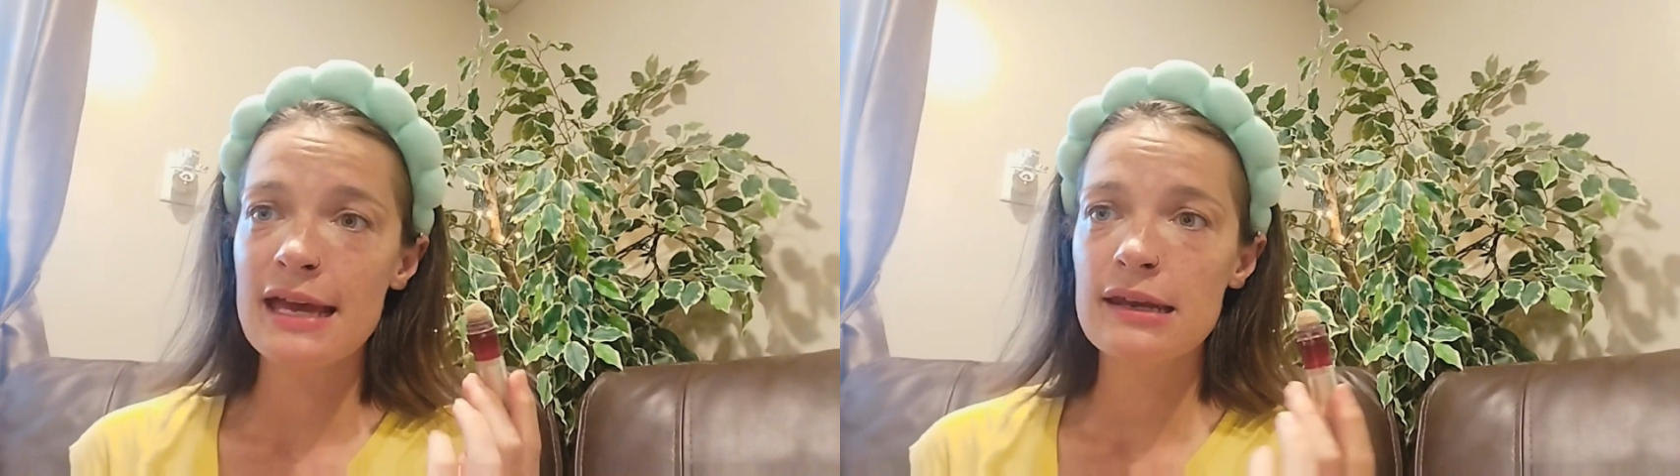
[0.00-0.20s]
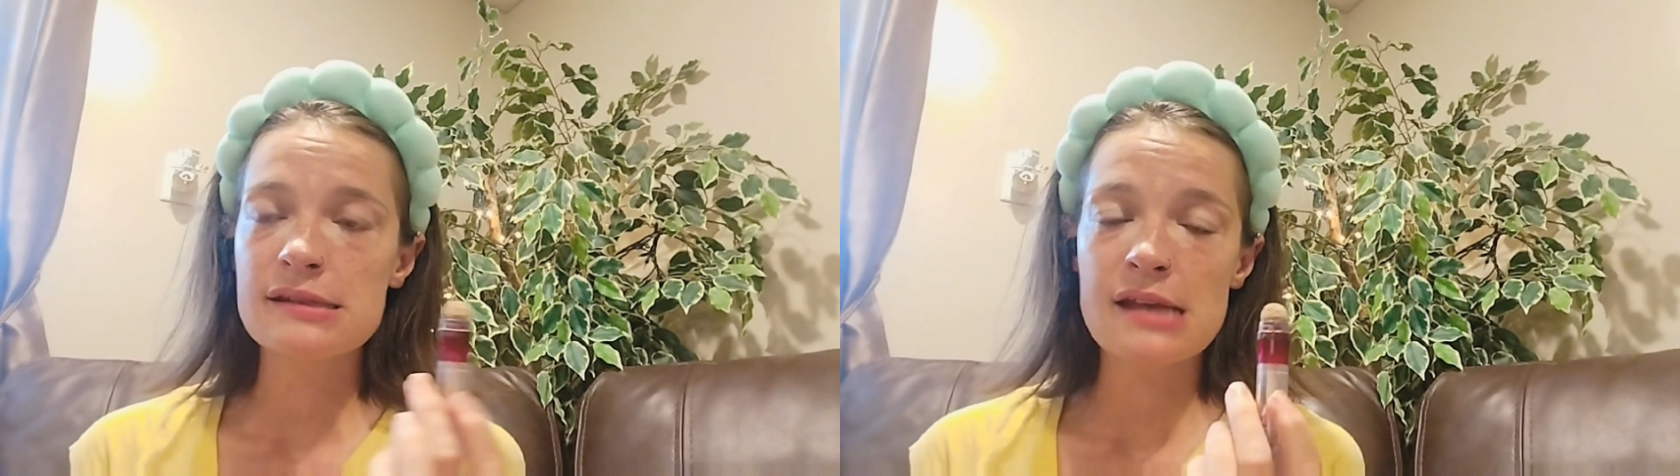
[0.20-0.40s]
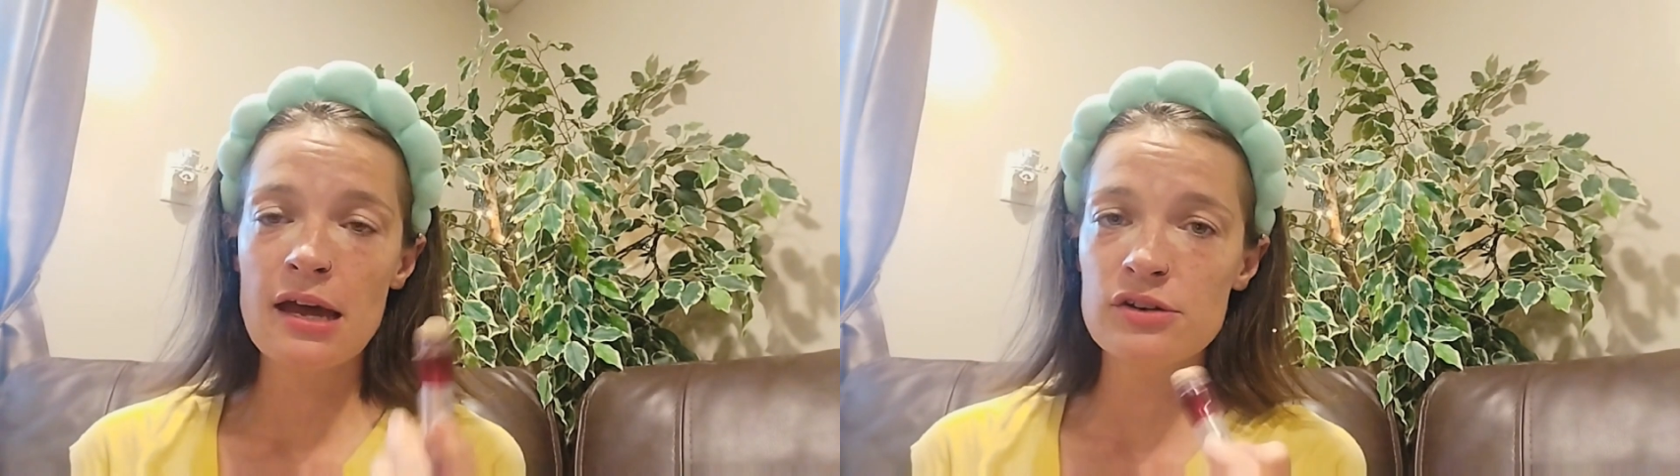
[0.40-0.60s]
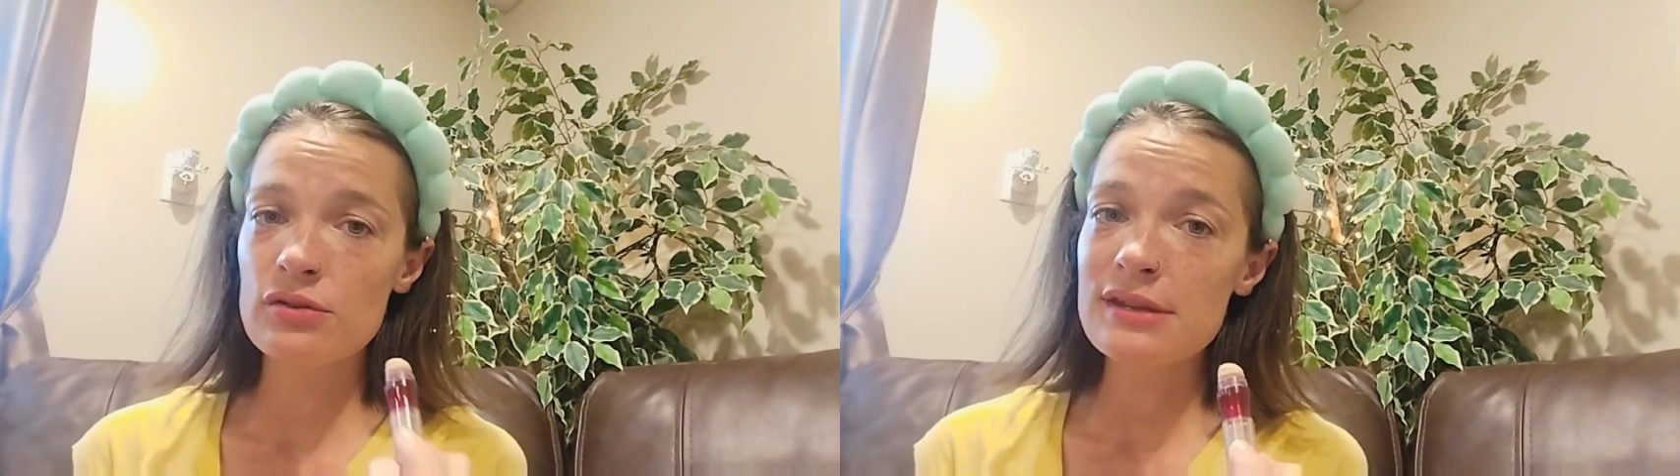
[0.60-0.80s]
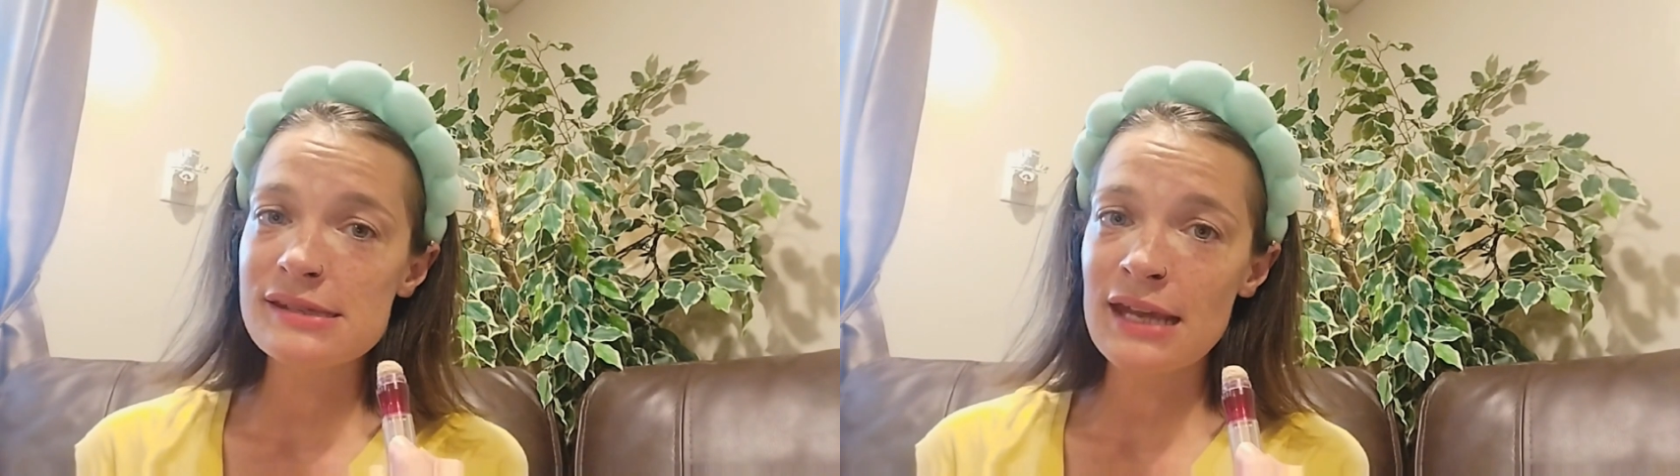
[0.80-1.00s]
And it's
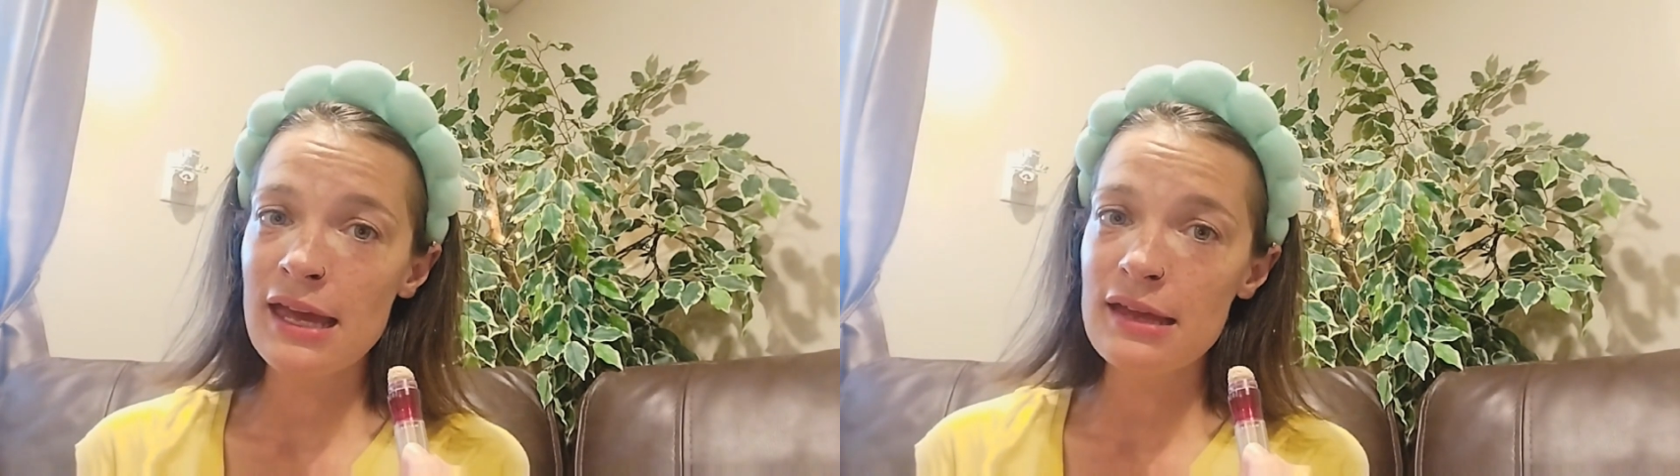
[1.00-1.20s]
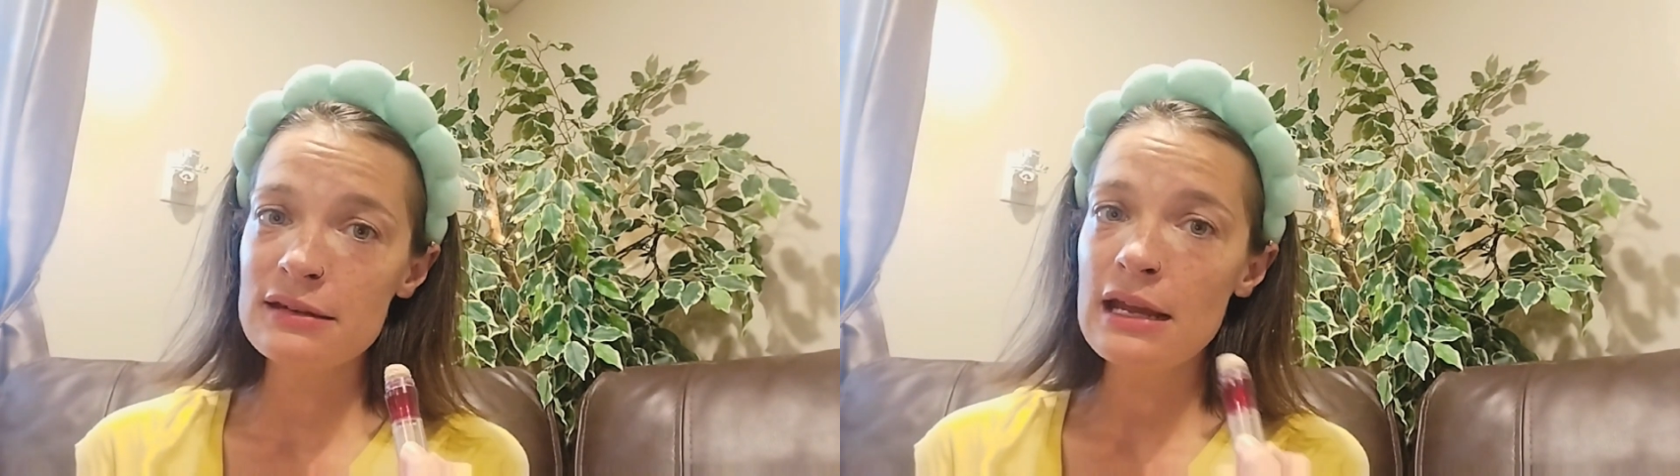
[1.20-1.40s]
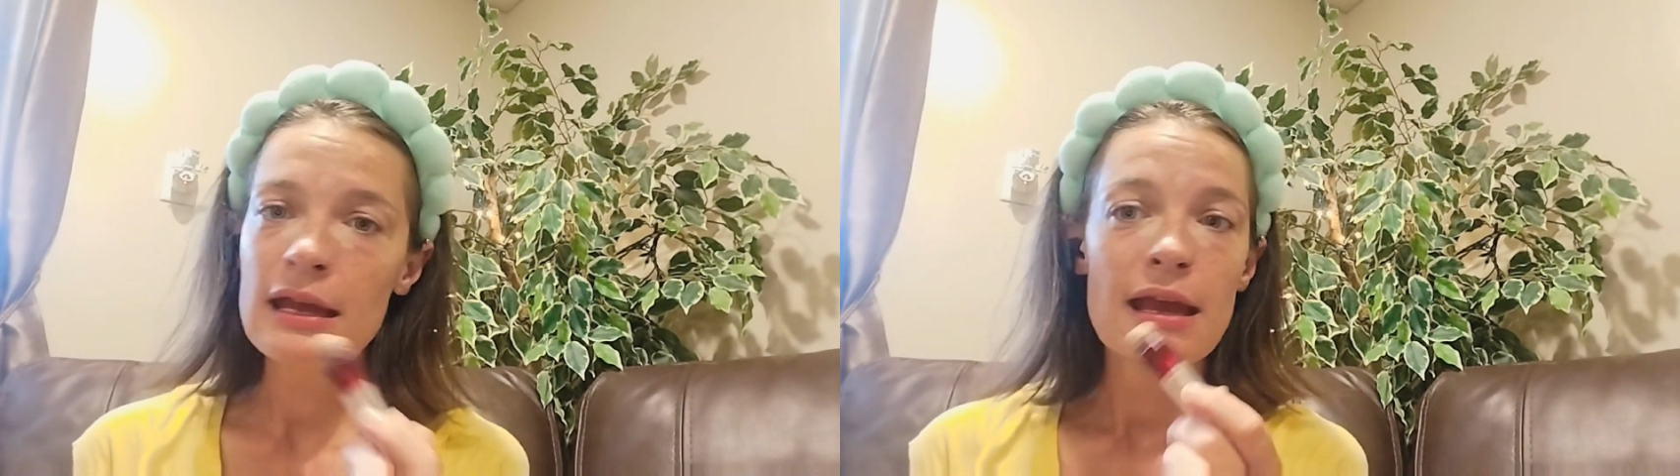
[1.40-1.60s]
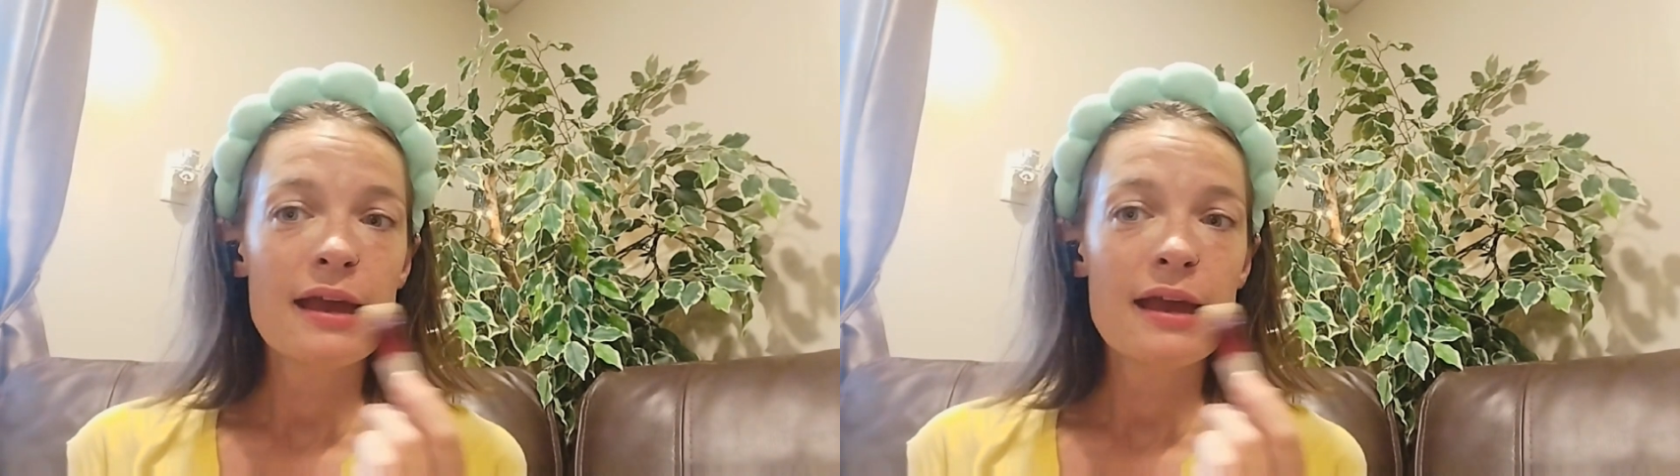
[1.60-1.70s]
under the skin.